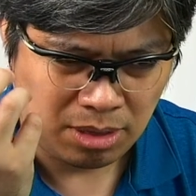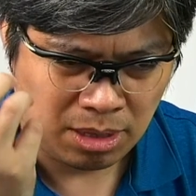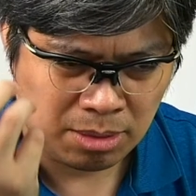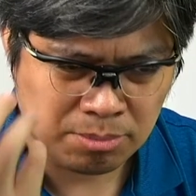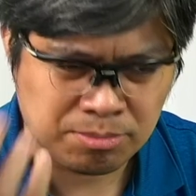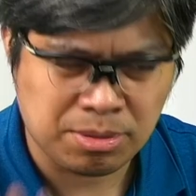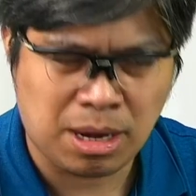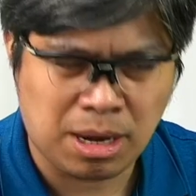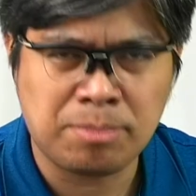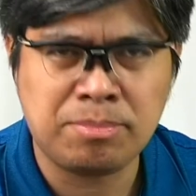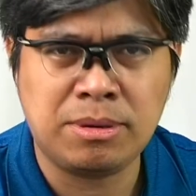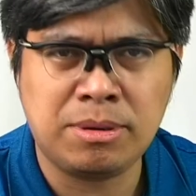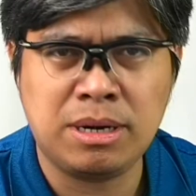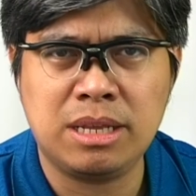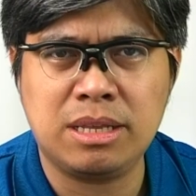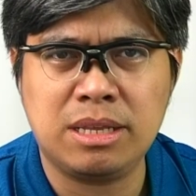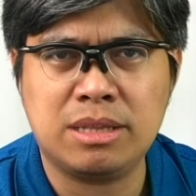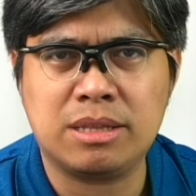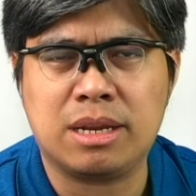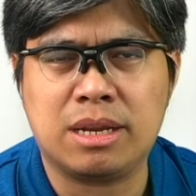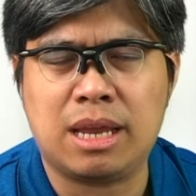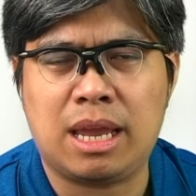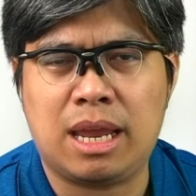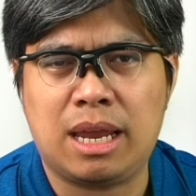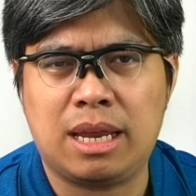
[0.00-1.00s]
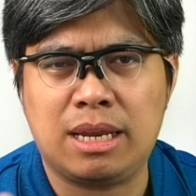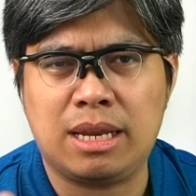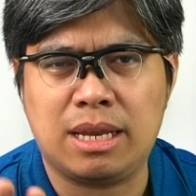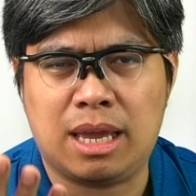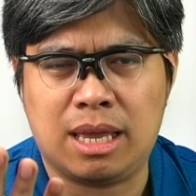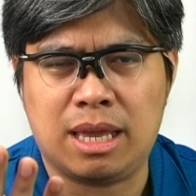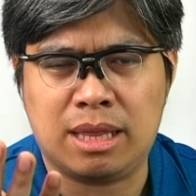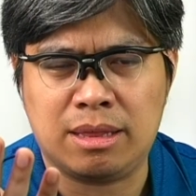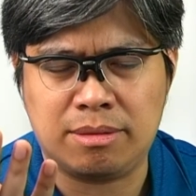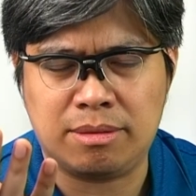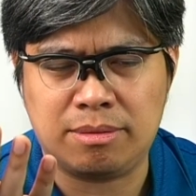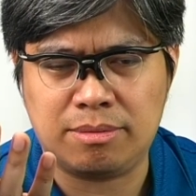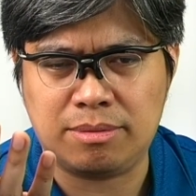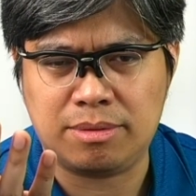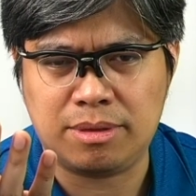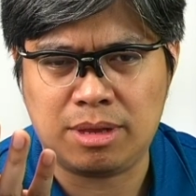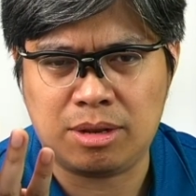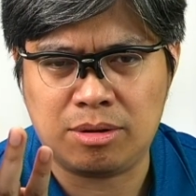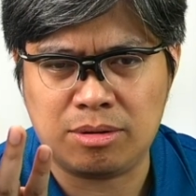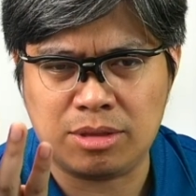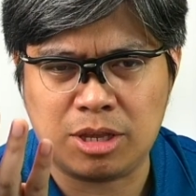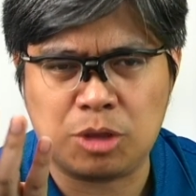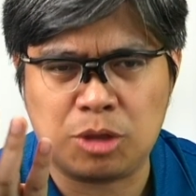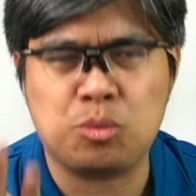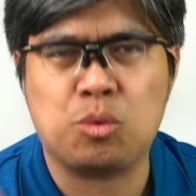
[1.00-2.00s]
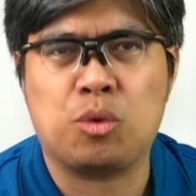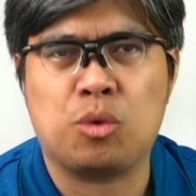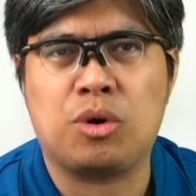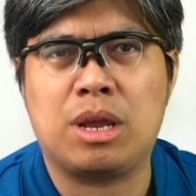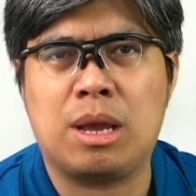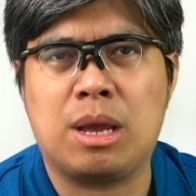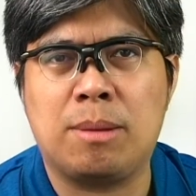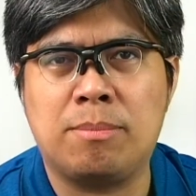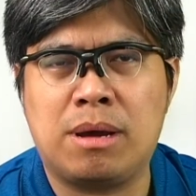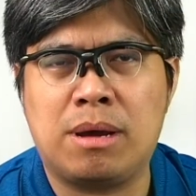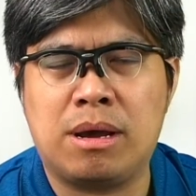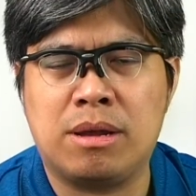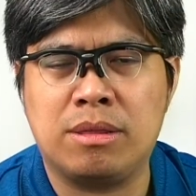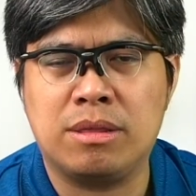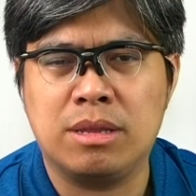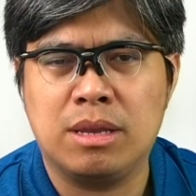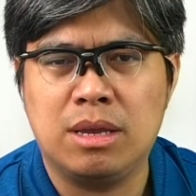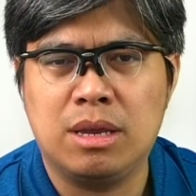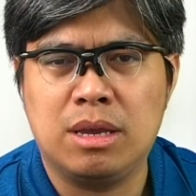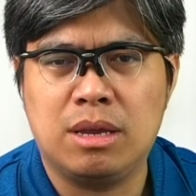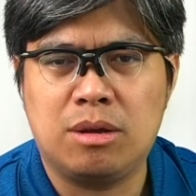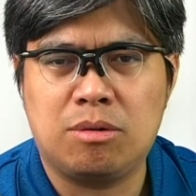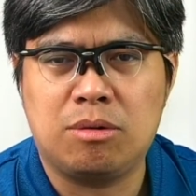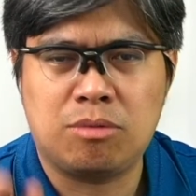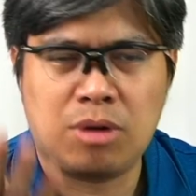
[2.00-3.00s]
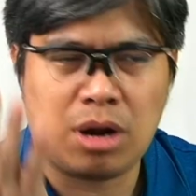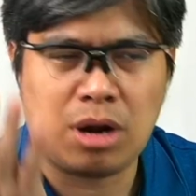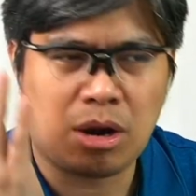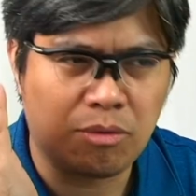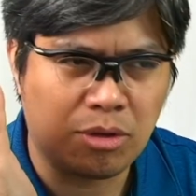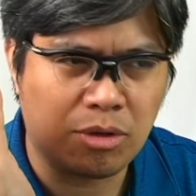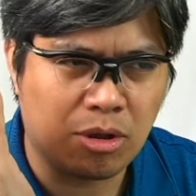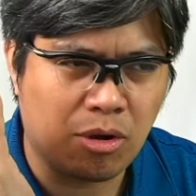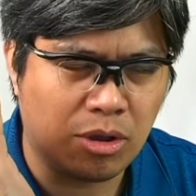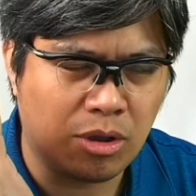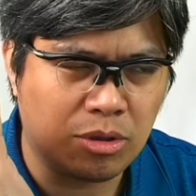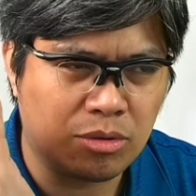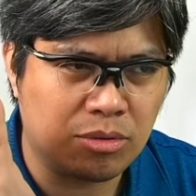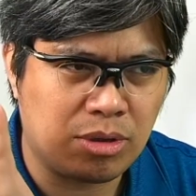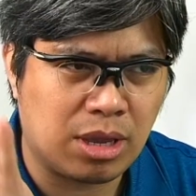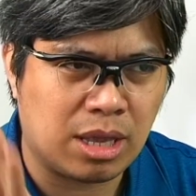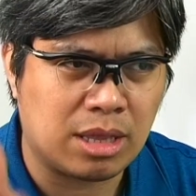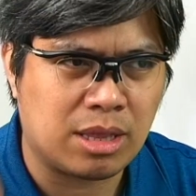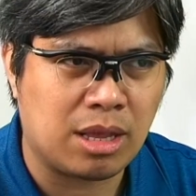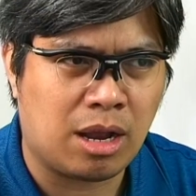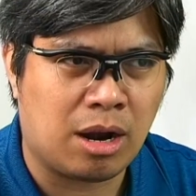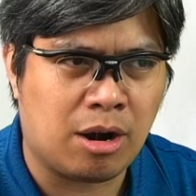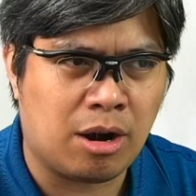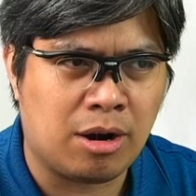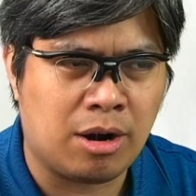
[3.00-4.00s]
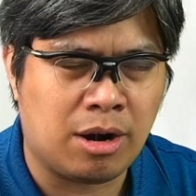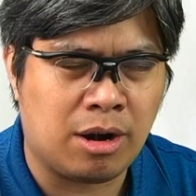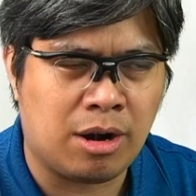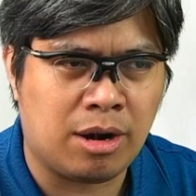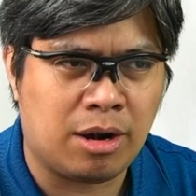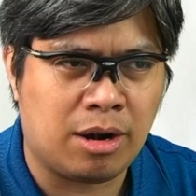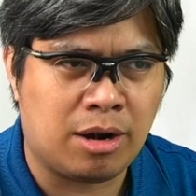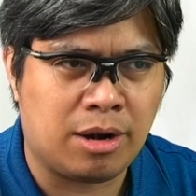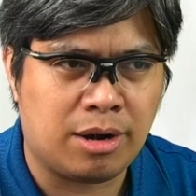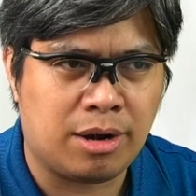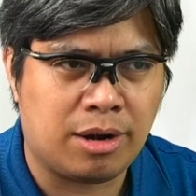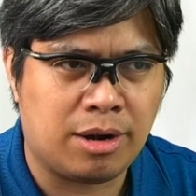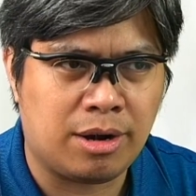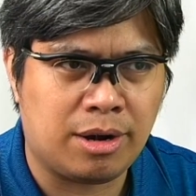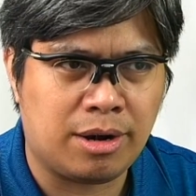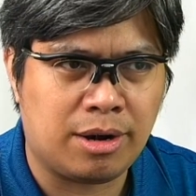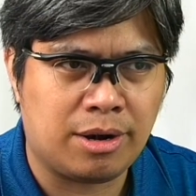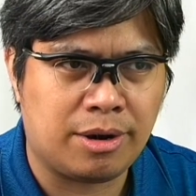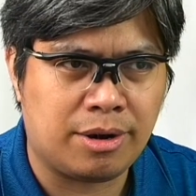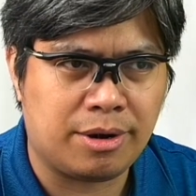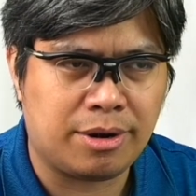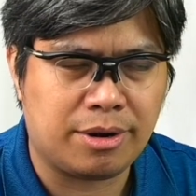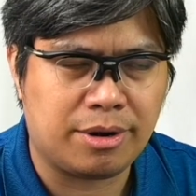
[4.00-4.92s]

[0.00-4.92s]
properly train and, you know, not worry about where are we going to get our,